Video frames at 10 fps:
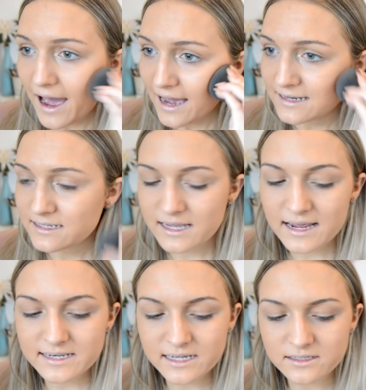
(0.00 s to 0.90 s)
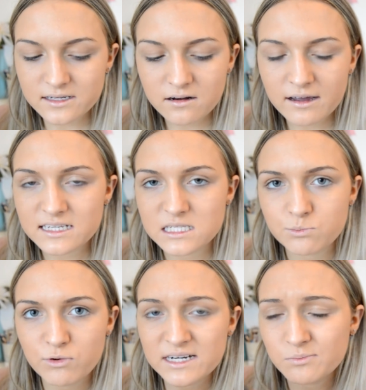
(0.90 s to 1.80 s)
and it doesn't like
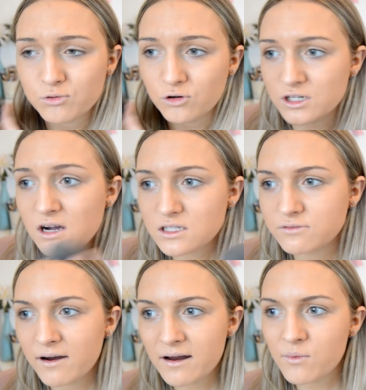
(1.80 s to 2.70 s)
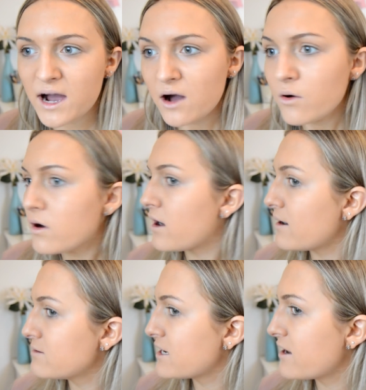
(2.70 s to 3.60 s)
spread product very well.
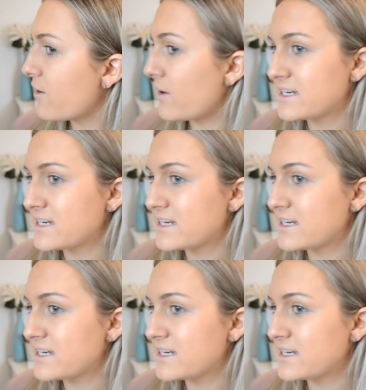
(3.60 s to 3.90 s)
I don't know,